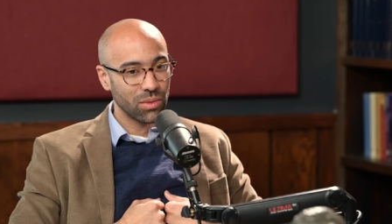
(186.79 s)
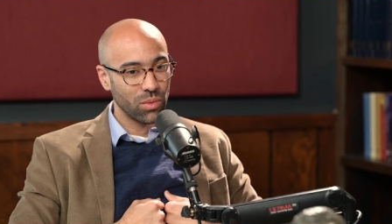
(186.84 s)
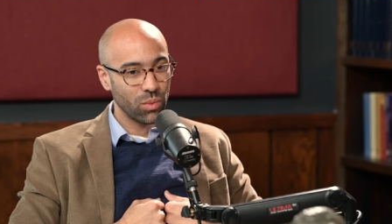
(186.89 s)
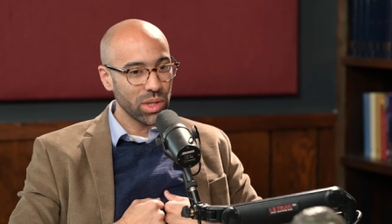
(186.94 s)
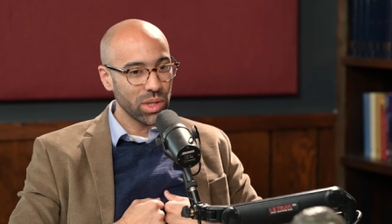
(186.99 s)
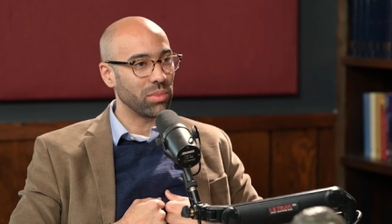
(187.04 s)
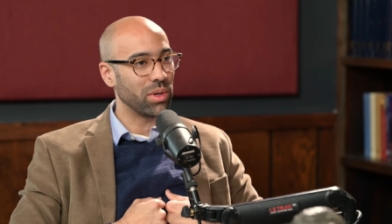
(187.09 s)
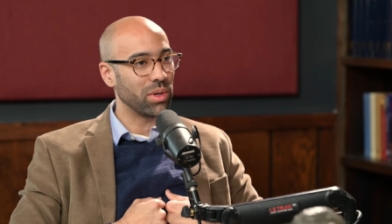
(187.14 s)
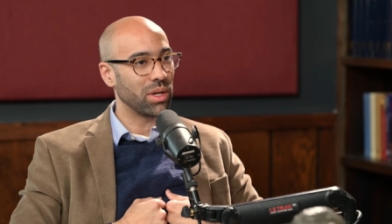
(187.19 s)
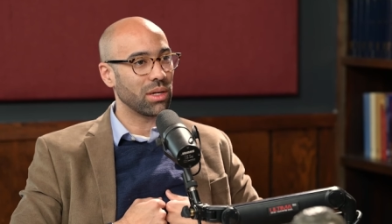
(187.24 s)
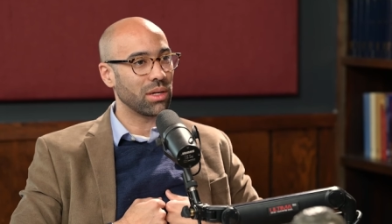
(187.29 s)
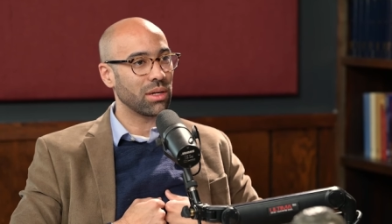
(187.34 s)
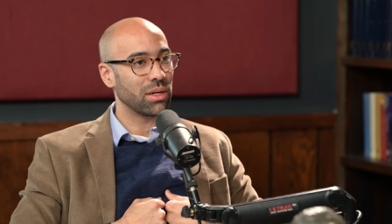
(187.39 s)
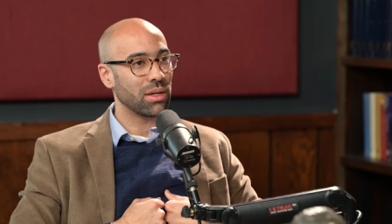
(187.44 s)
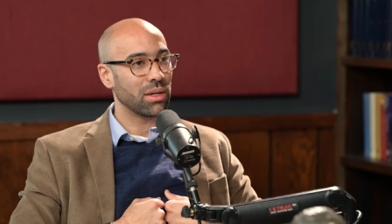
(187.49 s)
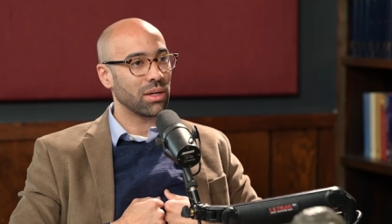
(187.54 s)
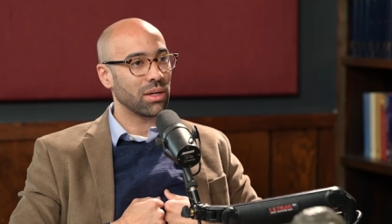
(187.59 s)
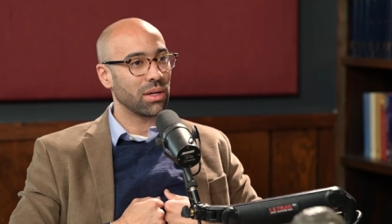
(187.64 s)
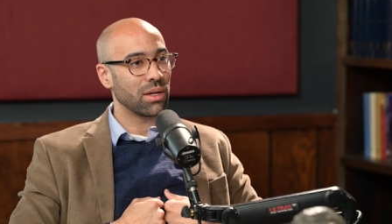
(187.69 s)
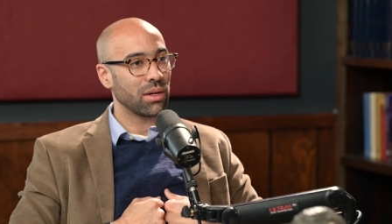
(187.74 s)
with me.
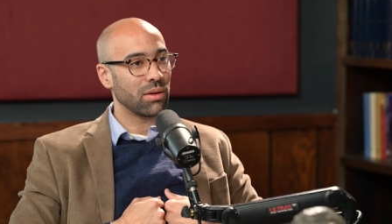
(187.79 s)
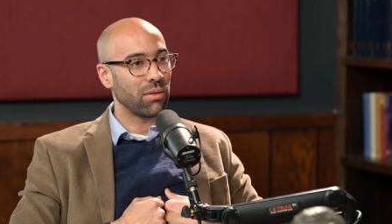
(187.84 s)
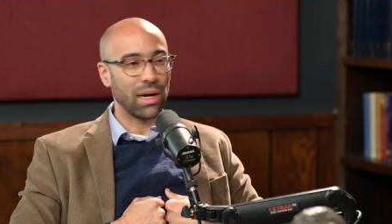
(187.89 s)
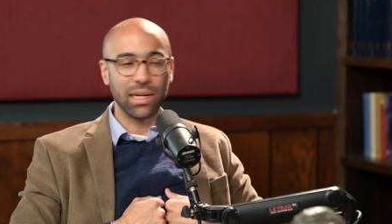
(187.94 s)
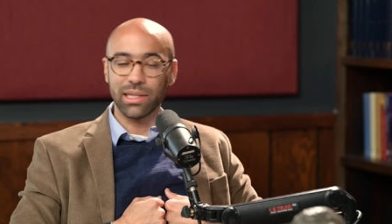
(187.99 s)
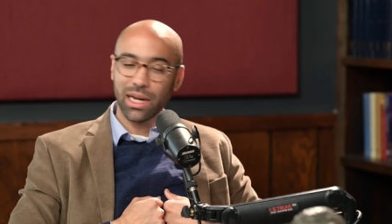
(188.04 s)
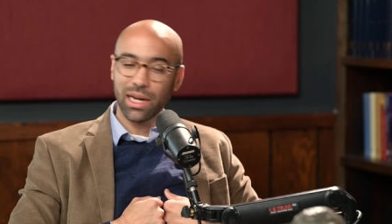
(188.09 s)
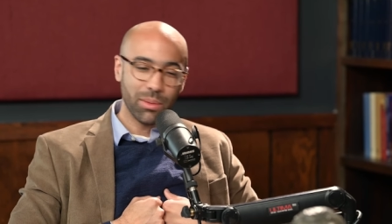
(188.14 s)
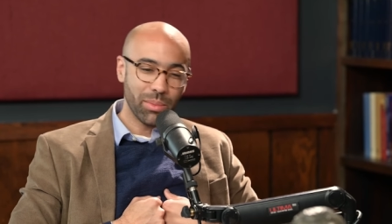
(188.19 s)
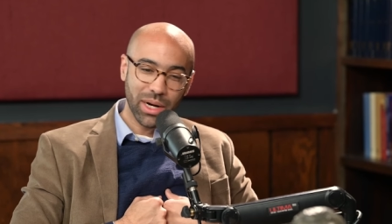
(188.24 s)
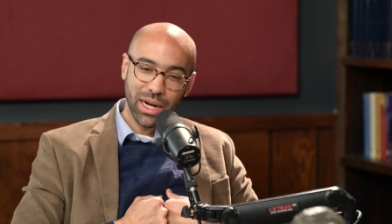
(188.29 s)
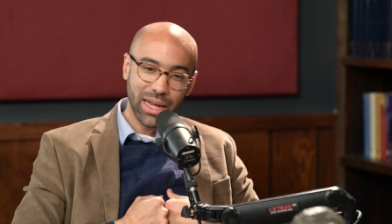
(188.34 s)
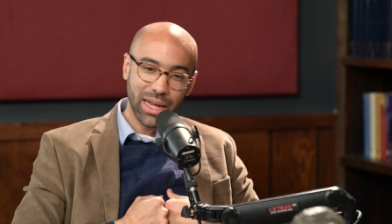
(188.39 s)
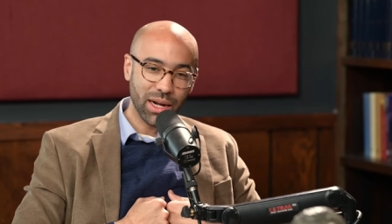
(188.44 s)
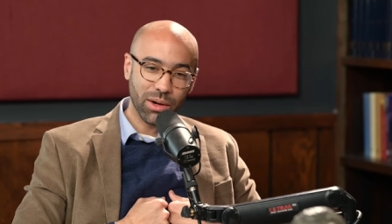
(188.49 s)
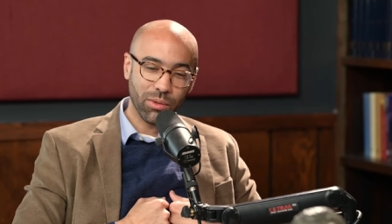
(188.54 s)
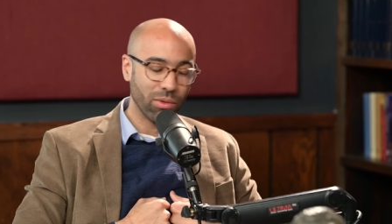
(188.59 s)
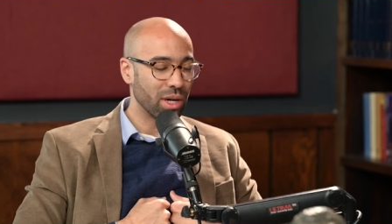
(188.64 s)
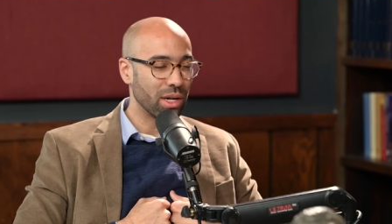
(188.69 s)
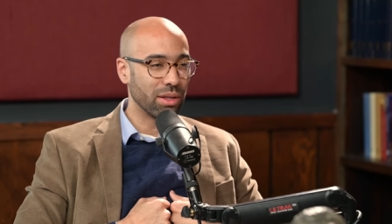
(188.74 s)
Right? It's not about
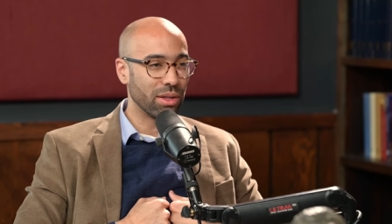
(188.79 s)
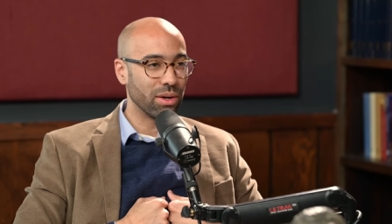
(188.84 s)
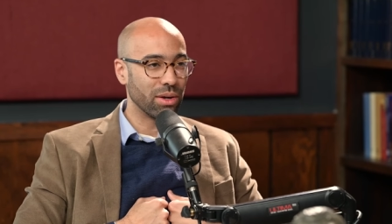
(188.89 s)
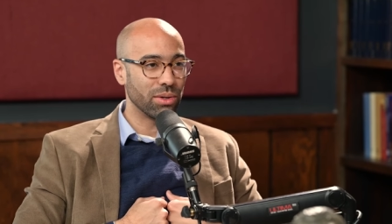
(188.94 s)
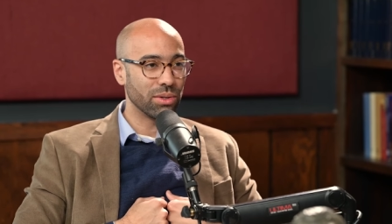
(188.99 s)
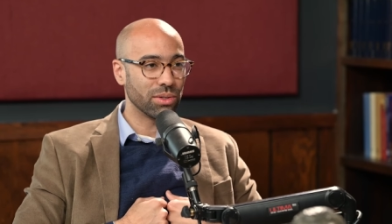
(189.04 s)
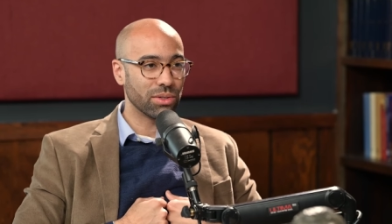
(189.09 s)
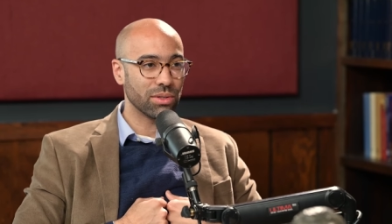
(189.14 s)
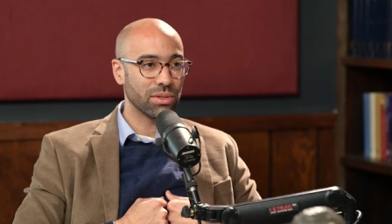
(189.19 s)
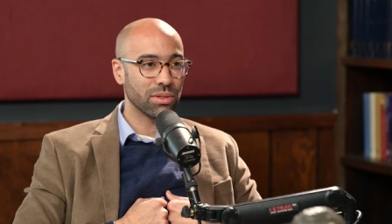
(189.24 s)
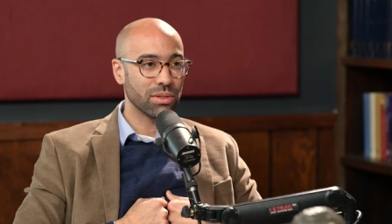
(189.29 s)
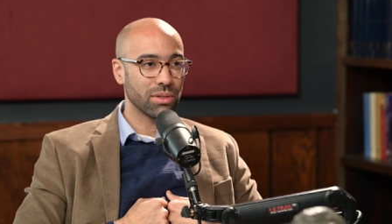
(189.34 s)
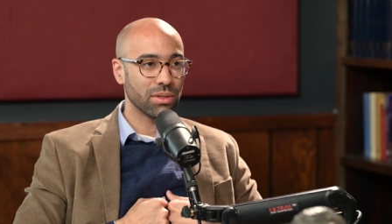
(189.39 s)
getting rid of those.